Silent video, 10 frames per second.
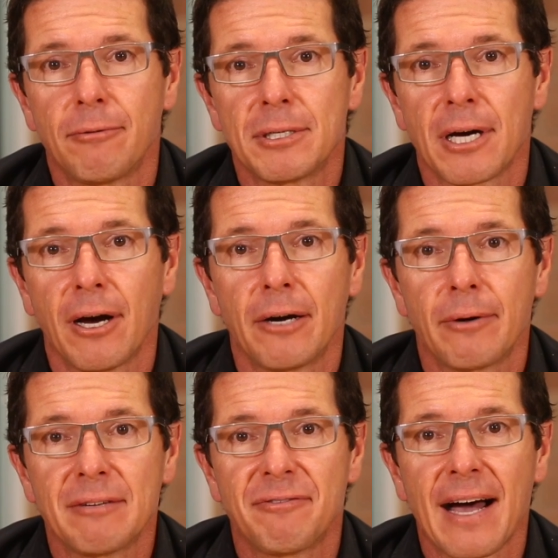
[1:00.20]

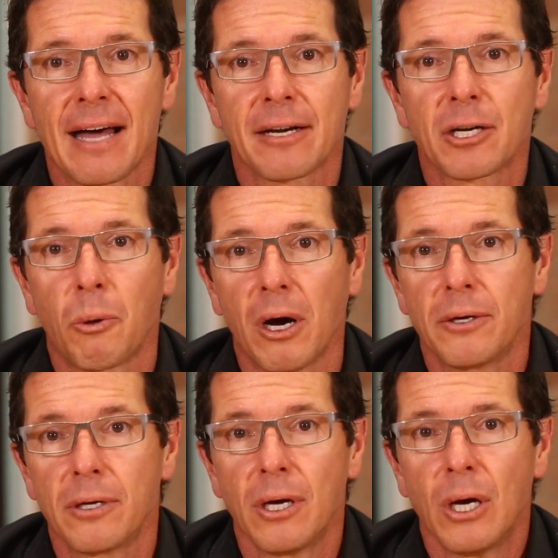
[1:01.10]
retiree father,
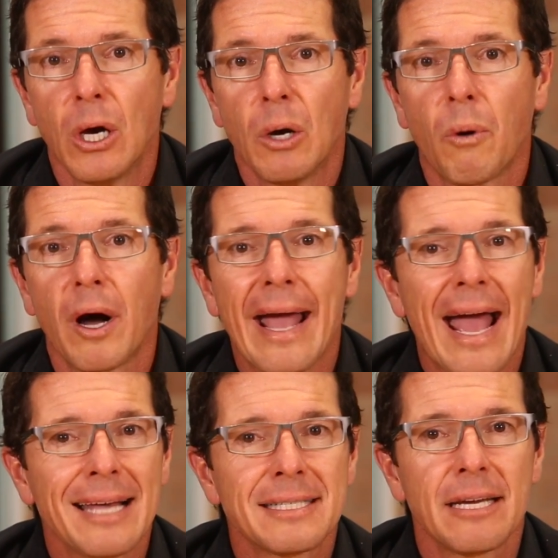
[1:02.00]
quote, why
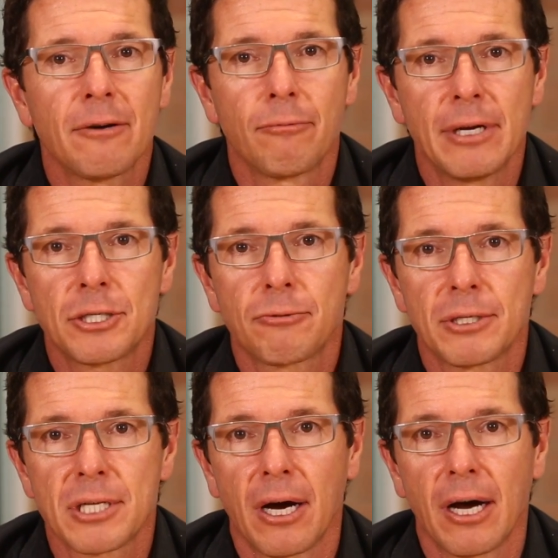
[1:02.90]
asset-rich
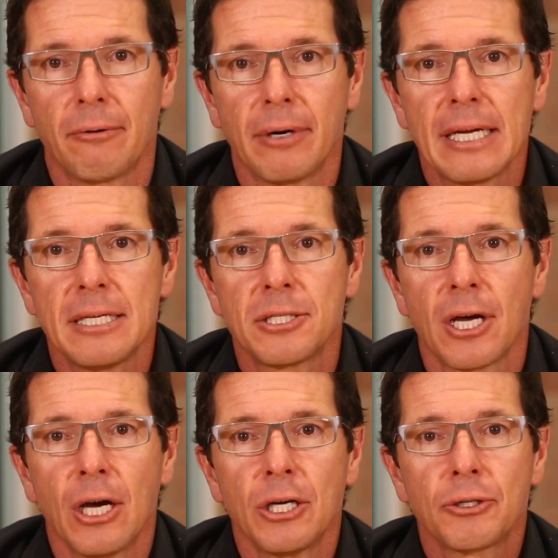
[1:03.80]
retirees
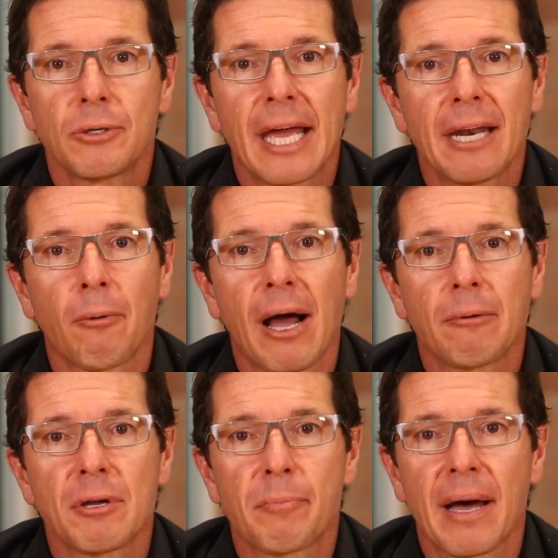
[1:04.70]
should get away
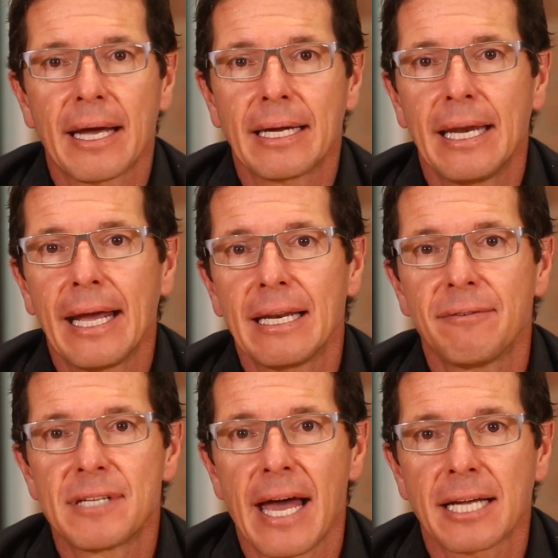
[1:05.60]
with paying
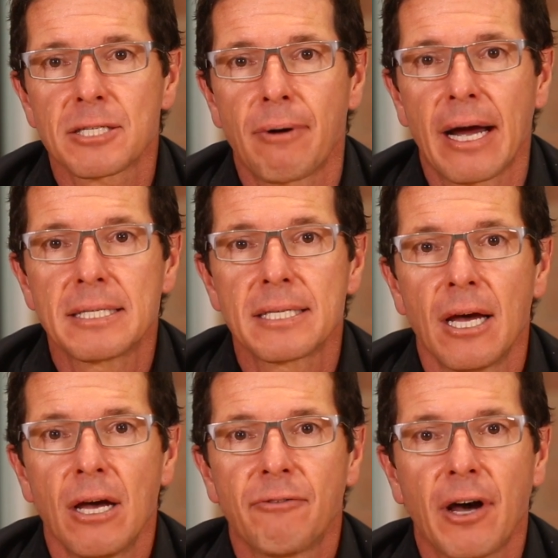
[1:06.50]
negative tax rates
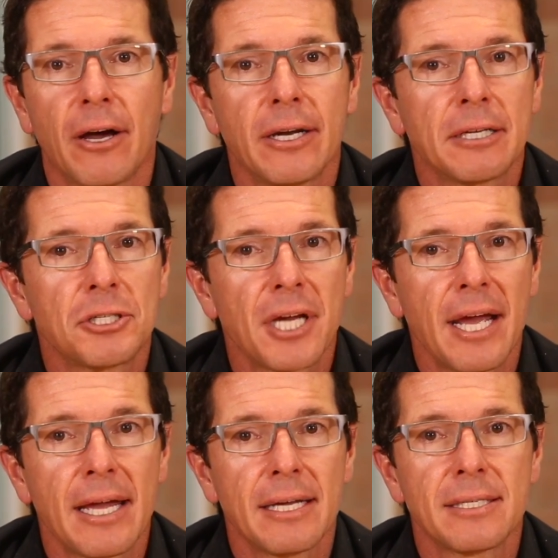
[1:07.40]
for owning
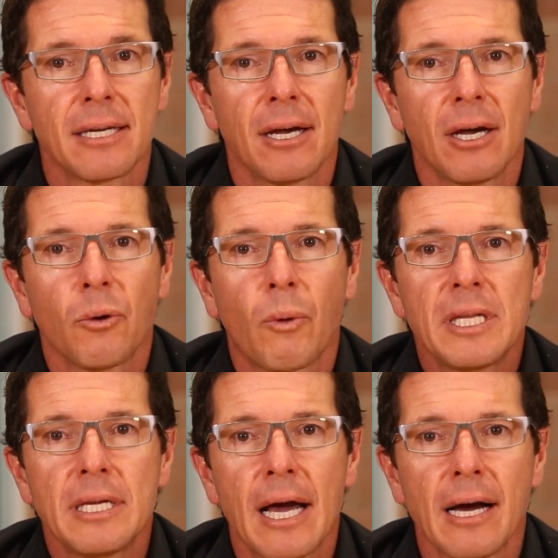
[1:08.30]
shares
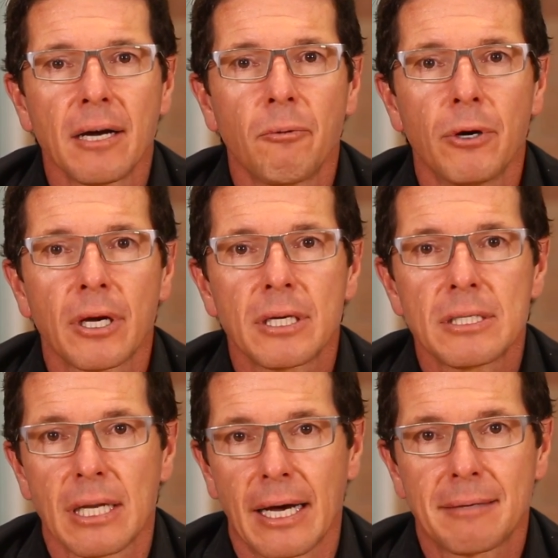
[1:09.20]
when younger
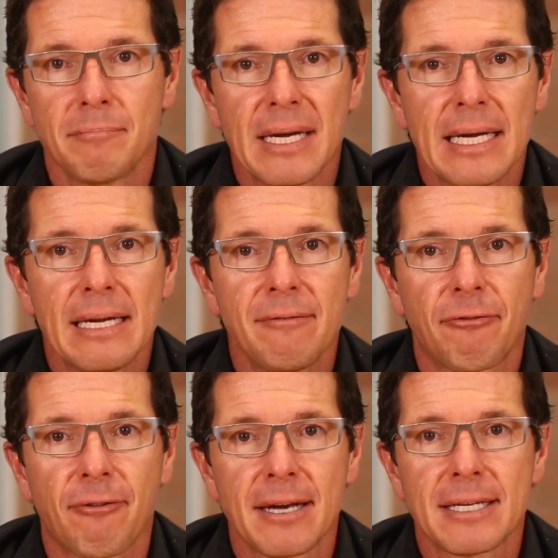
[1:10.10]
workers like me
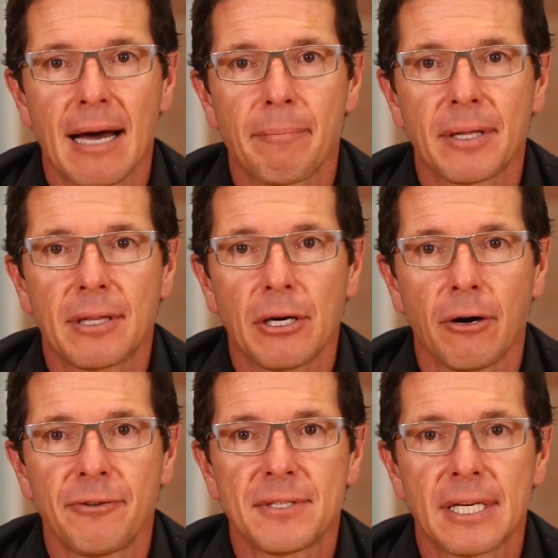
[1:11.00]
front up at the
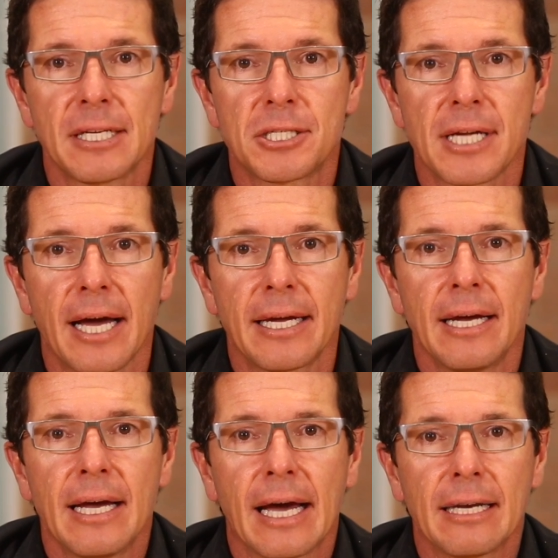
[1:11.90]
office each day
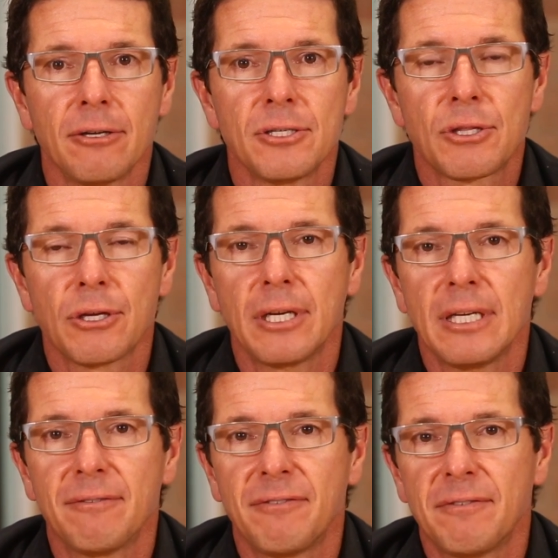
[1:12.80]
and lose
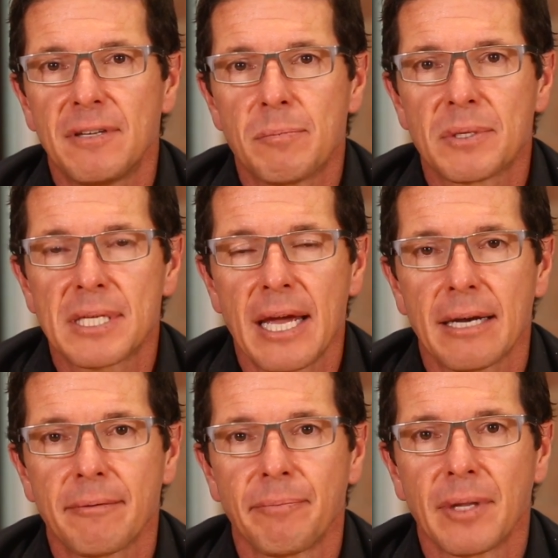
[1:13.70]
30 to
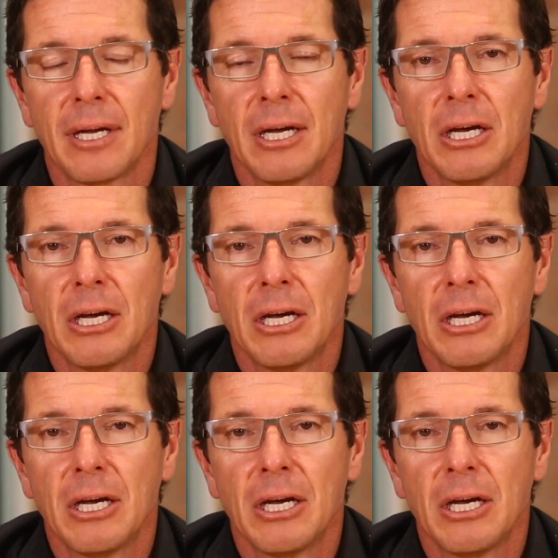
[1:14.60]
50%.